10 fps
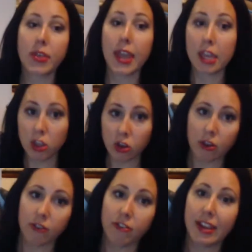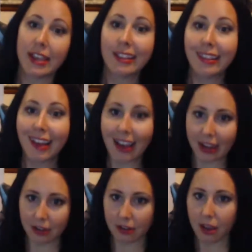a good fitting
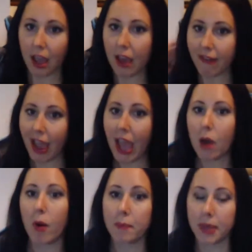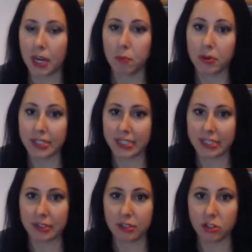line of how I'm going to
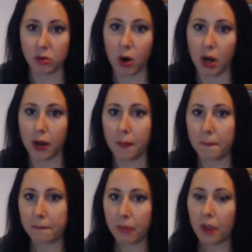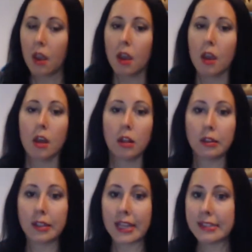predict this to work.
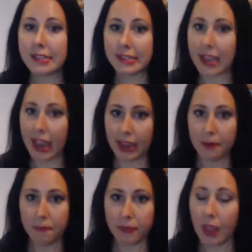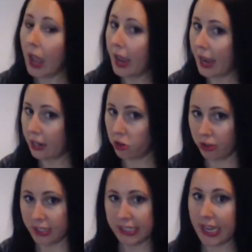Let's say I
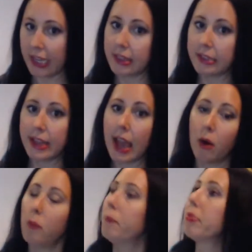actually take this out